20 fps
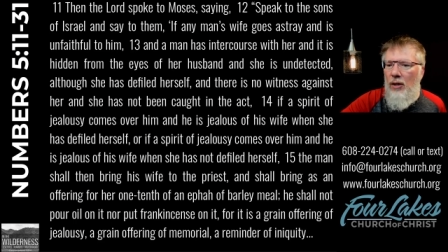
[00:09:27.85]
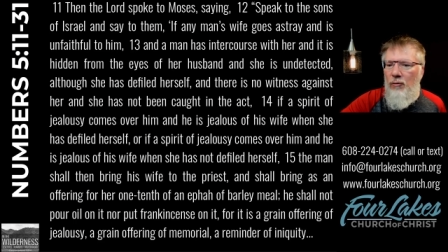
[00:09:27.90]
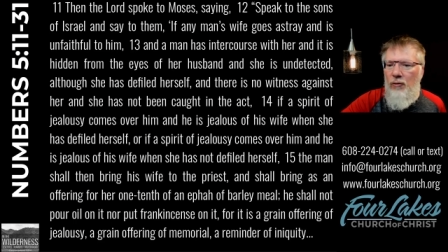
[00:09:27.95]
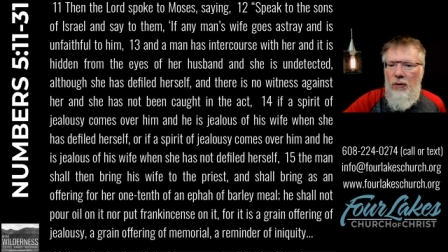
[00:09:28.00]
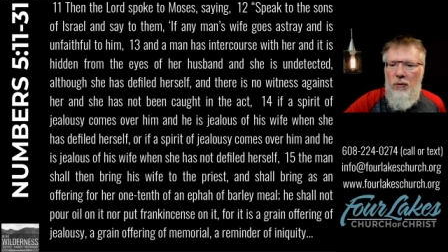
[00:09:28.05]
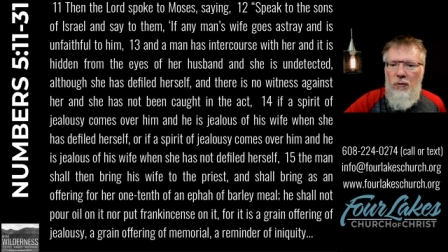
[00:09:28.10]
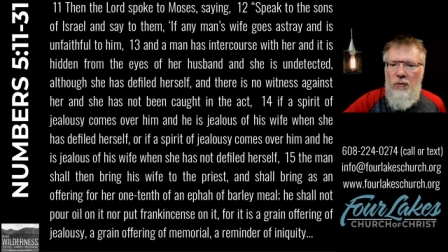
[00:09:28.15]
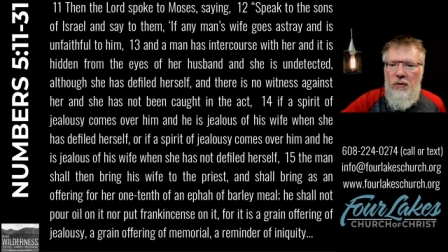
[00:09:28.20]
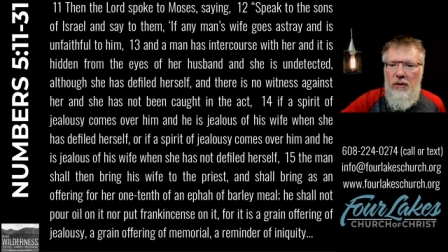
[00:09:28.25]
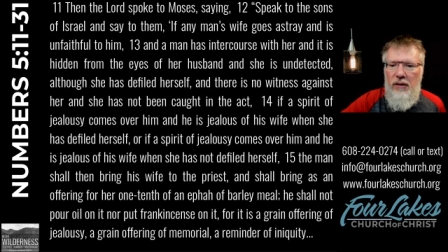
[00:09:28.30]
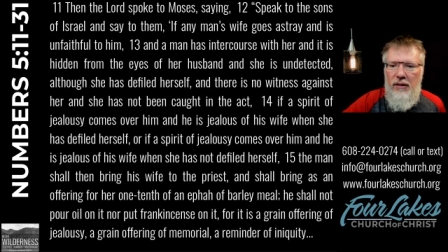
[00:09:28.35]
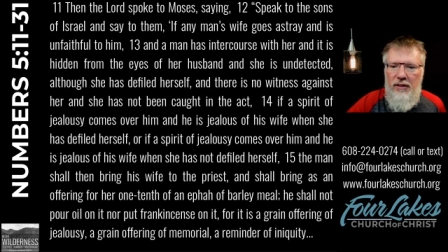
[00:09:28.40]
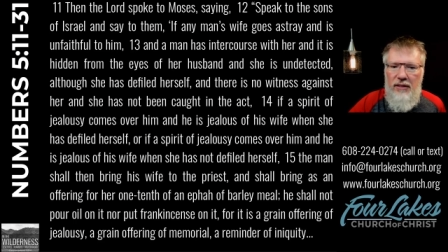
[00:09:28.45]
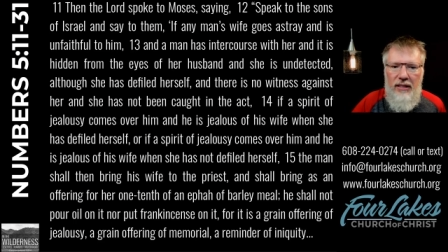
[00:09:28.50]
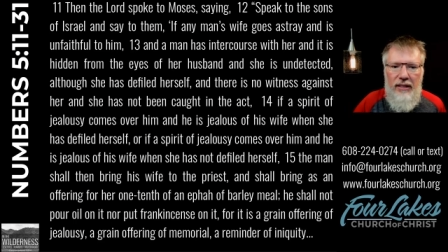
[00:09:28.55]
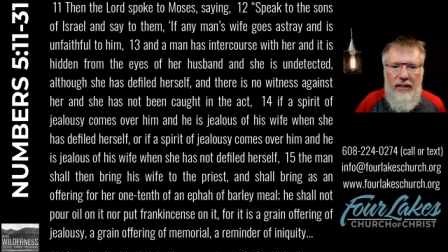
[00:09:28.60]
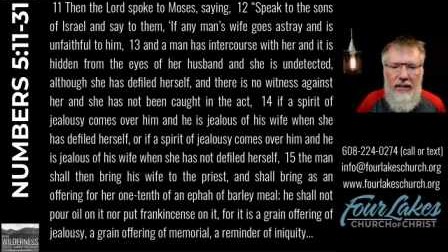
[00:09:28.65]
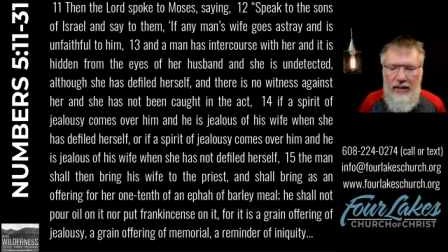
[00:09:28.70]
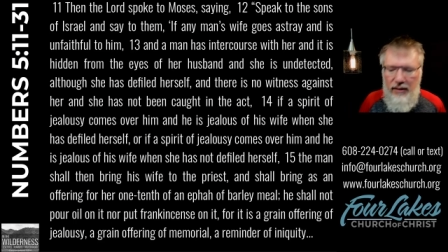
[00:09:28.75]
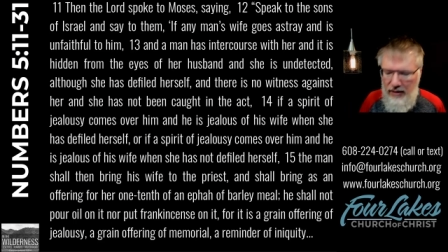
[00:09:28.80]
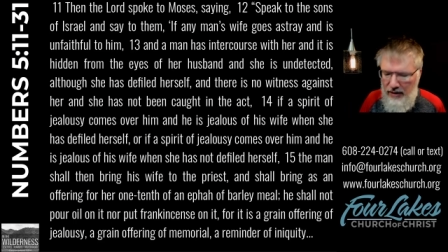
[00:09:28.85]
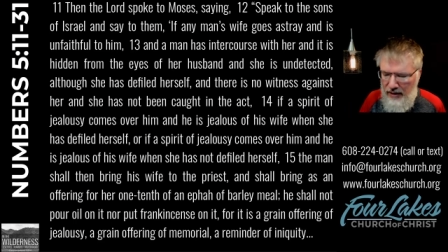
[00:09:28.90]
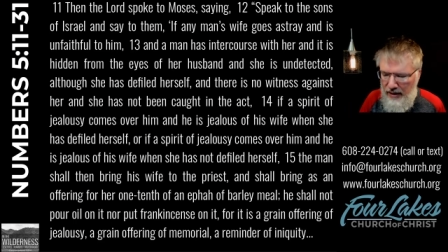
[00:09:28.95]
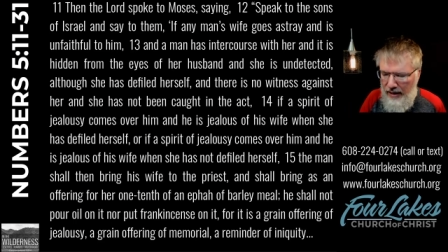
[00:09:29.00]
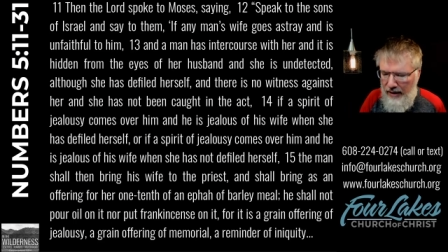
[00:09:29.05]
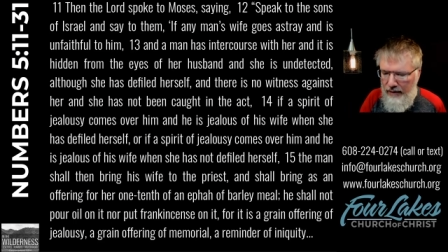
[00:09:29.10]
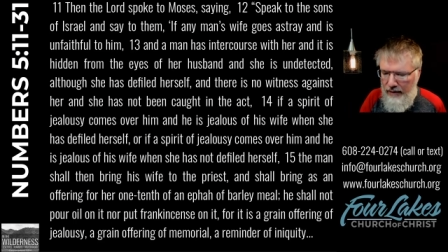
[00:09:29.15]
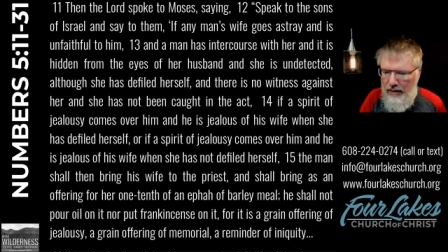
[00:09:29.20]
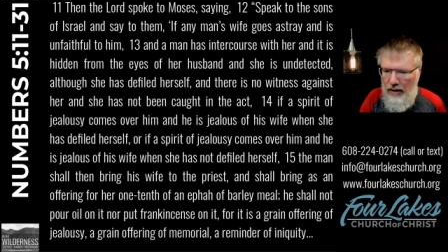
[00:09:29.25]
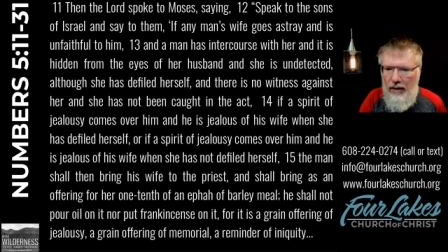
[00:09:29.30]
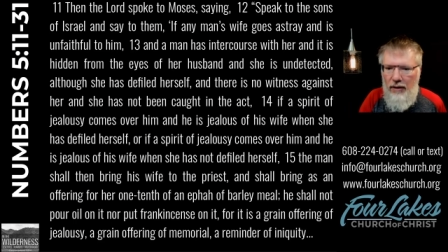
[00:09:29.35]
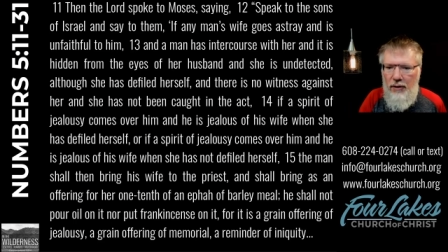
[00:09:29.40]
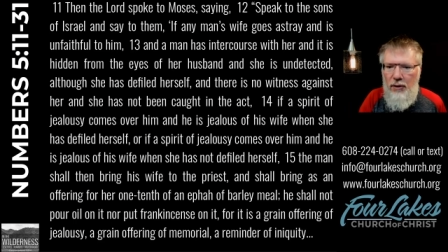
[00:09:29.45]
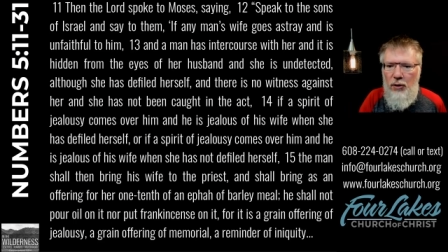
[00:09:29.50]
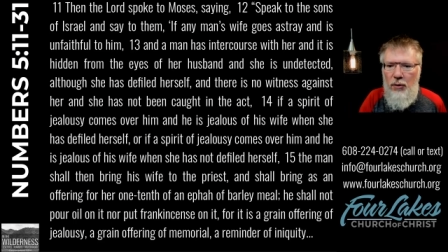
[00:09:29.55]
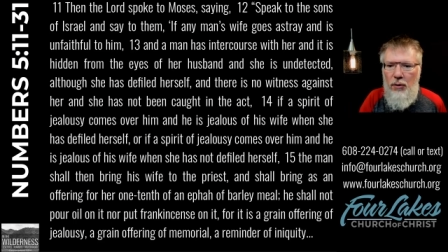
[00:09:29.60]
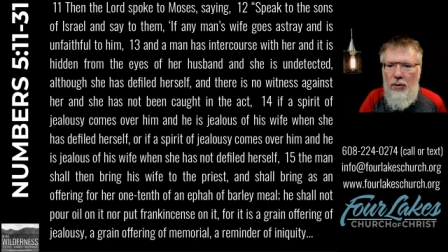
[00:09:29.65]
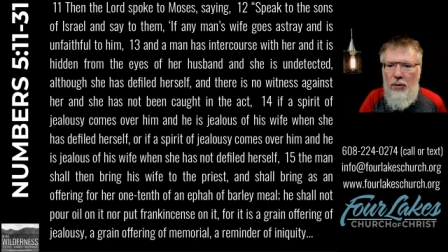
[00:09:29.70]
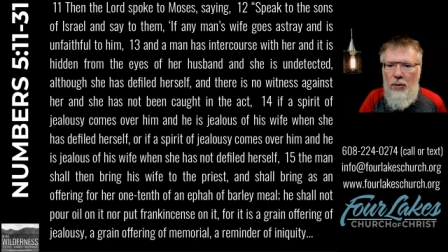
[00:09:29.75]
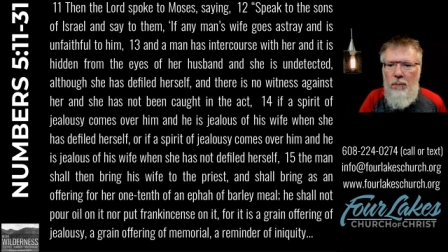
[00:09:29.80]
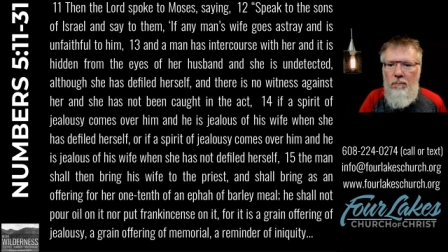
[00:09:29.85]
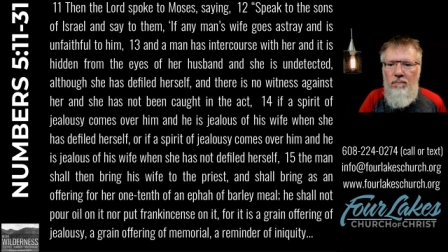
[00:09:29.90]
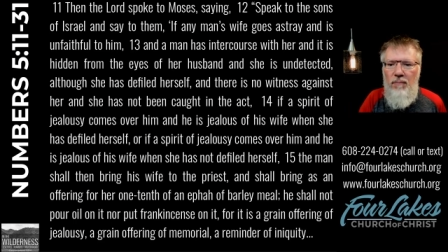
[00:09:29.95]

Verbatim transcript: Feel free to dig into that on your own.